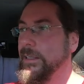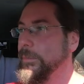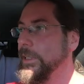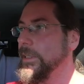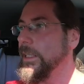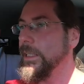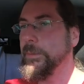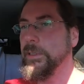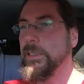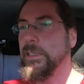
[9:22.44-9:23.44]
but I
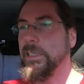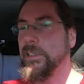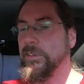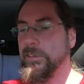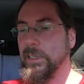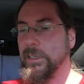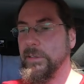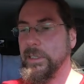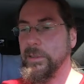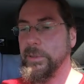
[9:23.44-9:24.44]
will
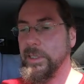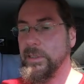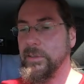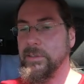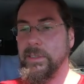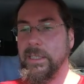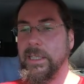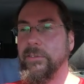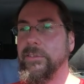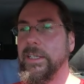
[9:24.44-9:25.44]
accelerate a bit and see
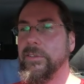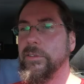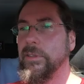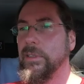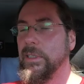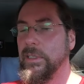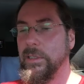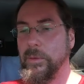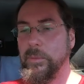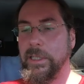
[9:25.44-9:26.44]
how fast
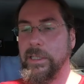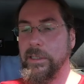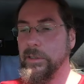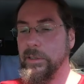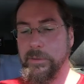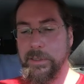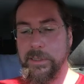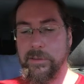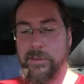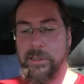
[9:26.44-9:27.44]
we can go in
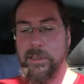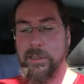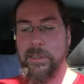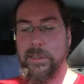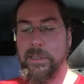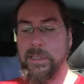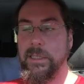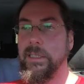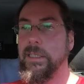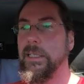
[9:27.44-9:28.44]
this car,
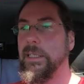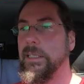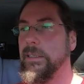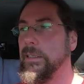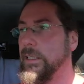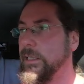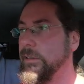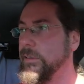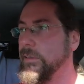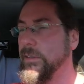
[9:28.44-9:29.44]
and
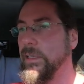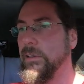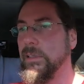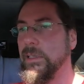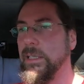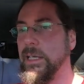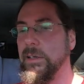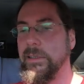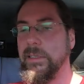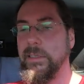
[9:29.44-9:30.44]
how
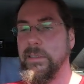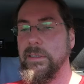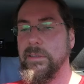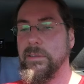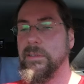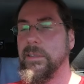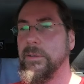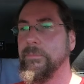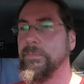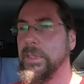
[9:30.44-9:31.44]
loud it is,
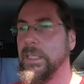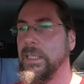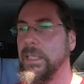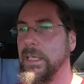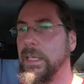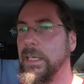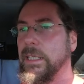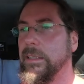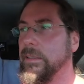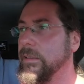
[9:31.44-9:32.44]

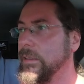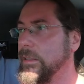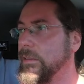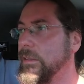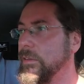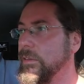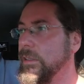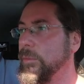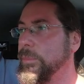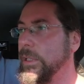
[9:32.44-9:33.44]
and that you can see
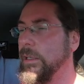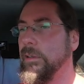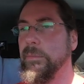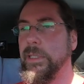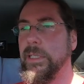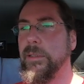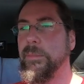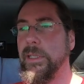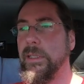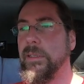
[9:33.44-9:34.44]
the power meter a
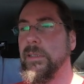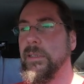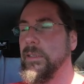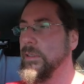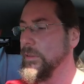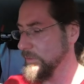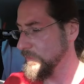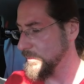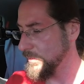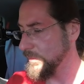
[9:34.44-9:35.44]
bit.
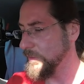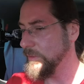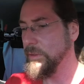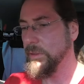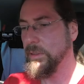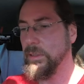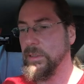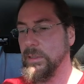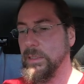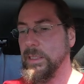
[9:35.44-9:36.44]
So
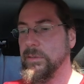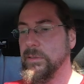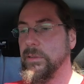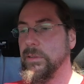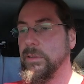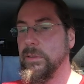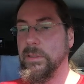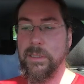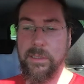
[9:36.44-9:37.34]
let's go.